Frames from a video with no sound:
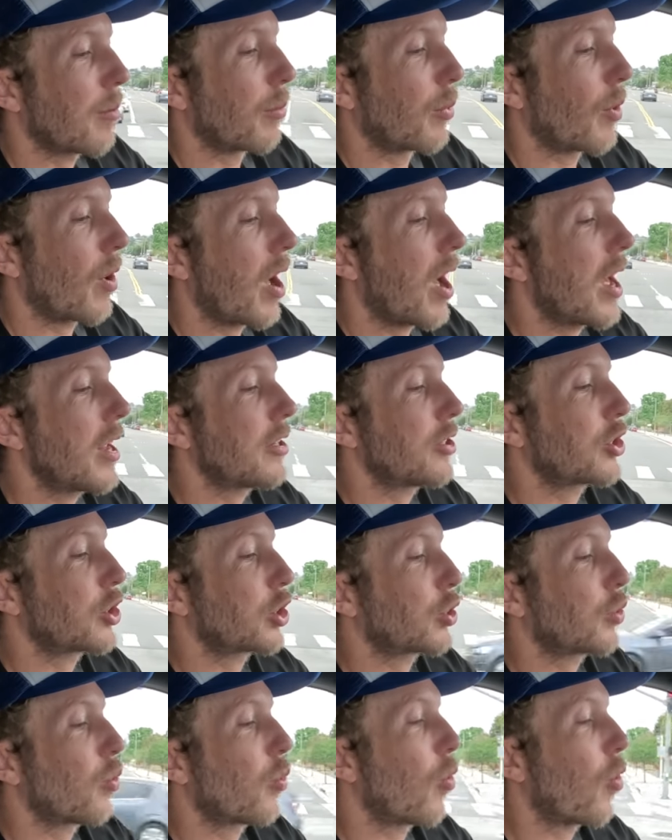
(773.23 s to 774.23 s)
brought
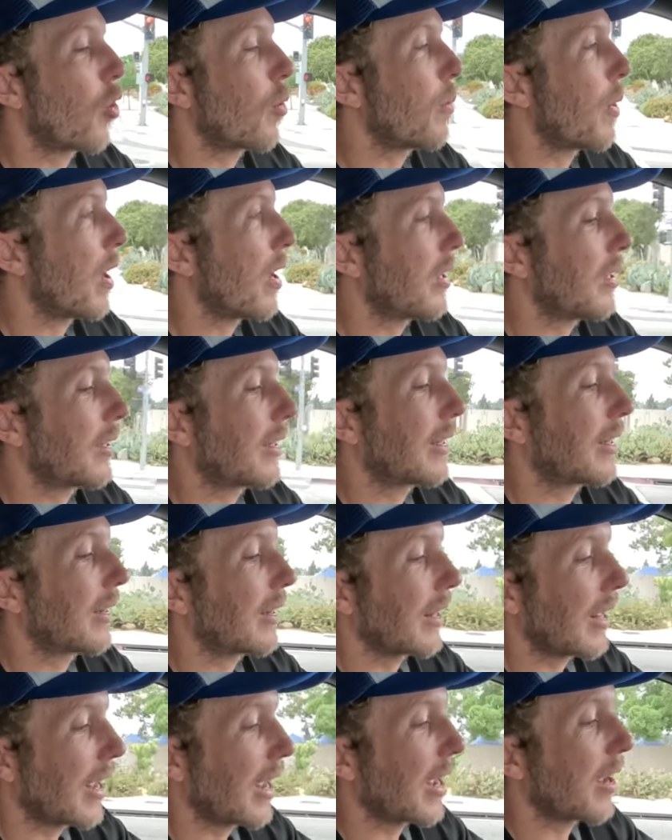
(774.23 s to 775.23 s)
shawarma,
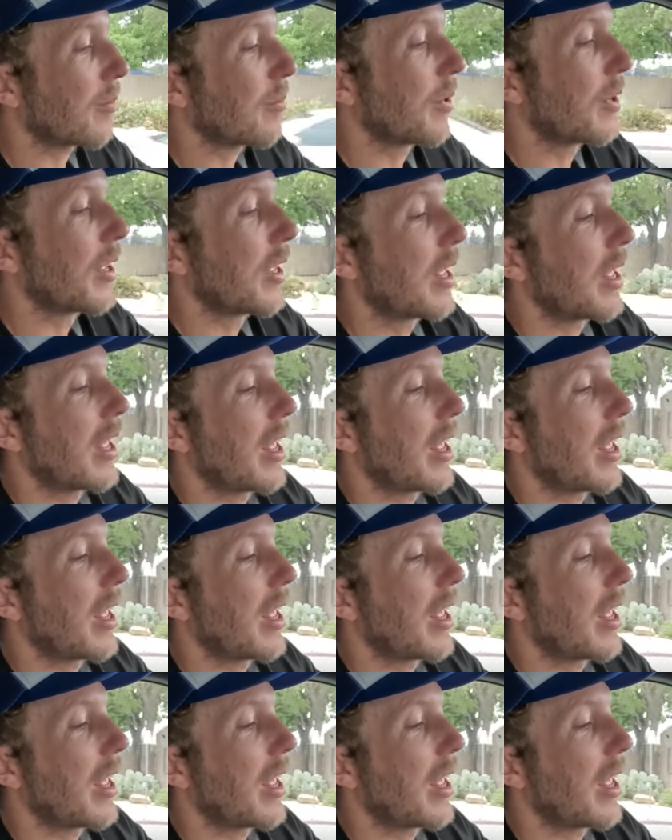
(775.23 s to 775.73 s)
lamb,